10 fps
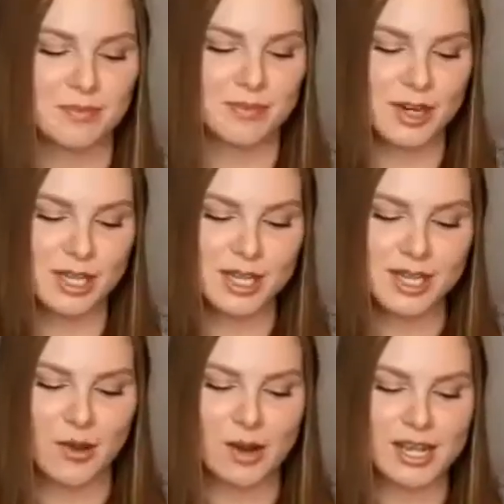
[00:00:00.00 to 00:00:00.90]
Very good.
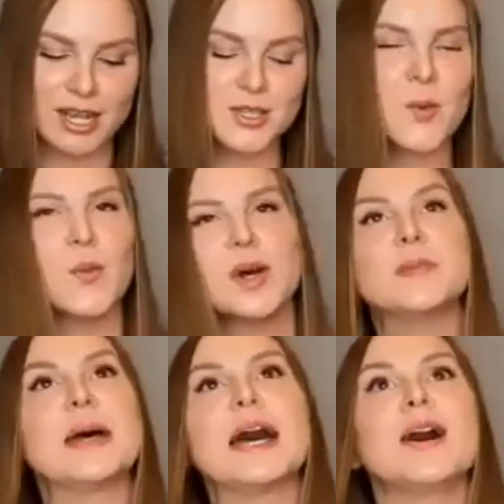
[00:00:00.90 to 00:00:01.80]
Okay, so what
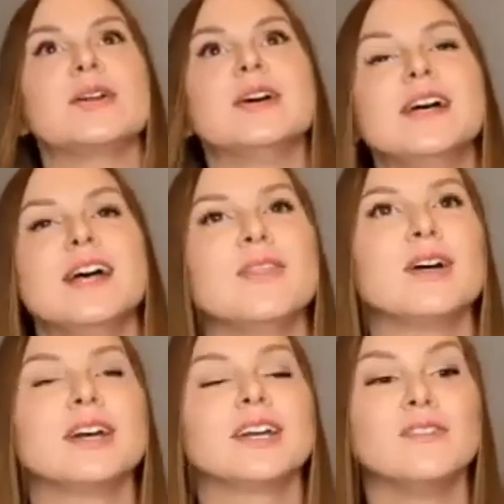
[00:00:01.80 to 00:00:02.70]
about the
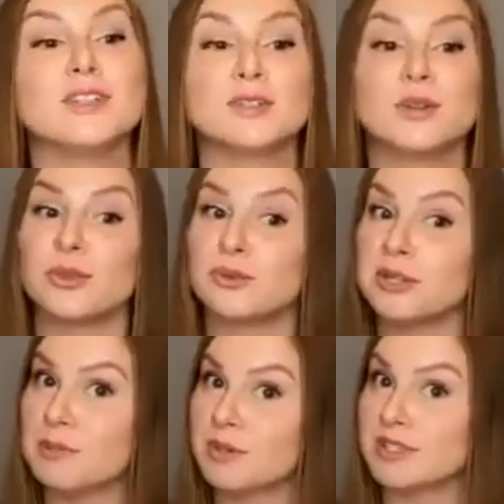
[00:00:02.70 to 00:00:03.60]
conventional
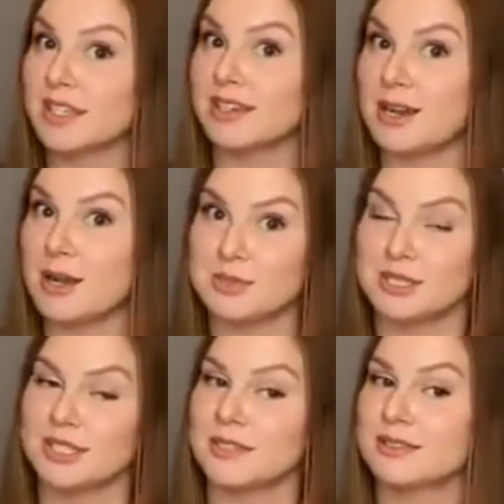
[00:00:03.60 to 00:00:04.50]
3%
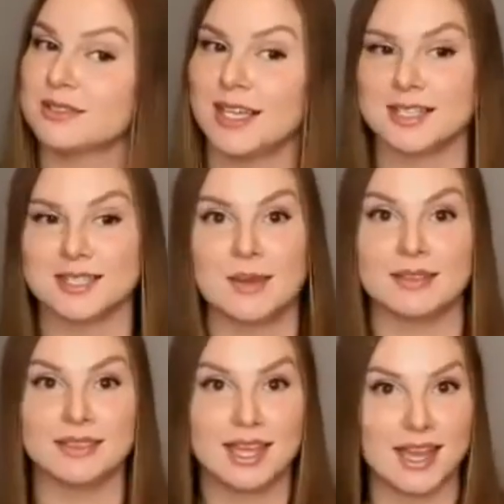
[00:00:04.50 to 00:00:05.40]
option? Tell us about
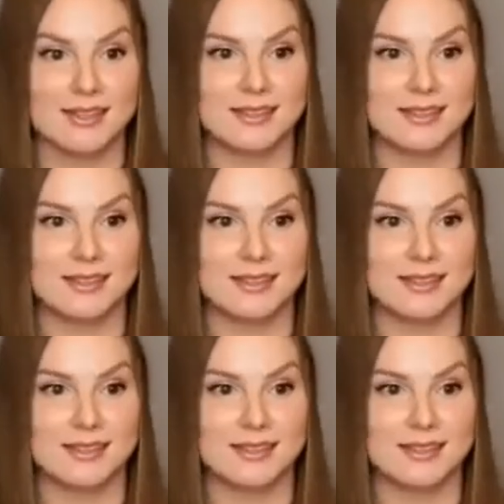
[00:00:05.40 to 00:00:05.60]
that.